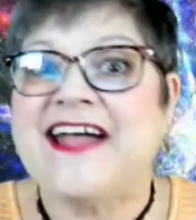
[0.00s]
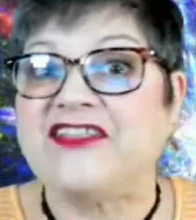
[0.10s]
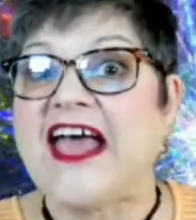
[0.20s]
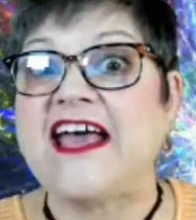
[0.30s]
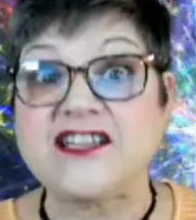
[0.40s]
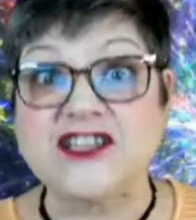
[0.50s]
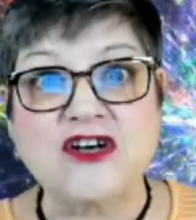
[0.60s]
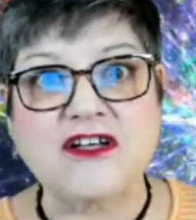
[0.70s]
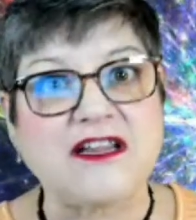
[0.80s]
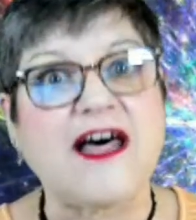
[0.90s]
They
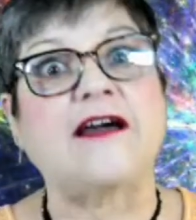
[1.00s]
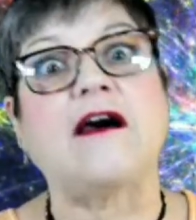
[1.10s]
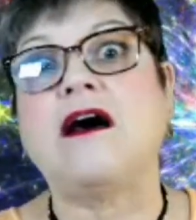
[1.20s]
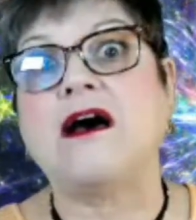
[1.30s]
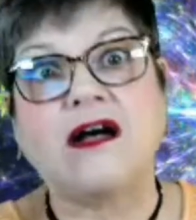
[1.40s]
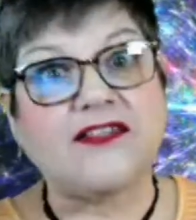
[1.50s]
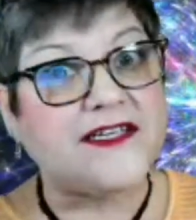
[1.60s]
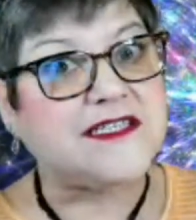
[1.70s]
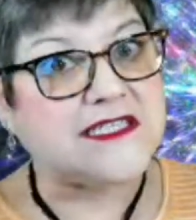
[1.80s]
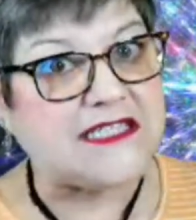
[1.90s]
look like, oh,
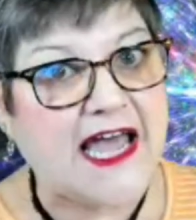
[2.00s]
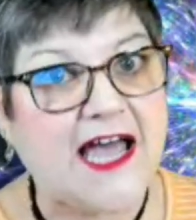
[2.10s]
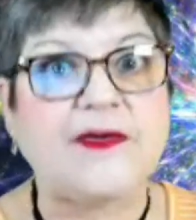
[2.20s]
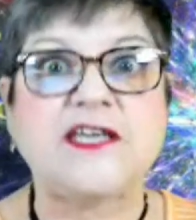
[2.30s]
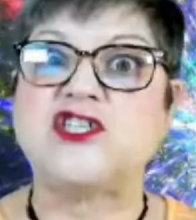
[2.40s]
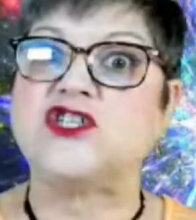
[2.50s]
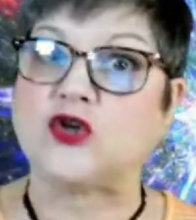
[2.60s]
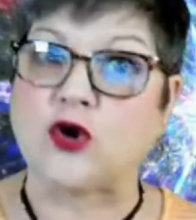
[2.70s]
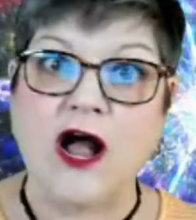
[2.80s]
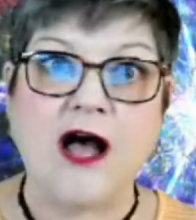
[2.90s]
this is damage and
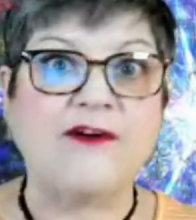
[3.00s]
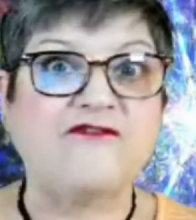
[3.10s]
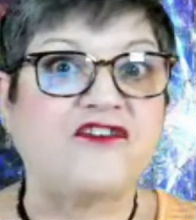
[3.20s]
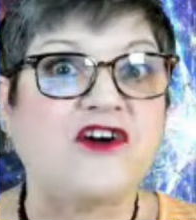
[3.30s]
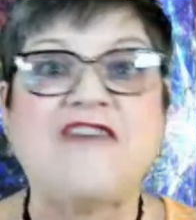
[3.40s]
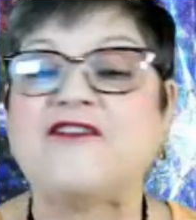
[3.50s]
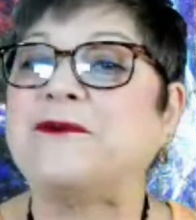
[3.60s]
trauma forever,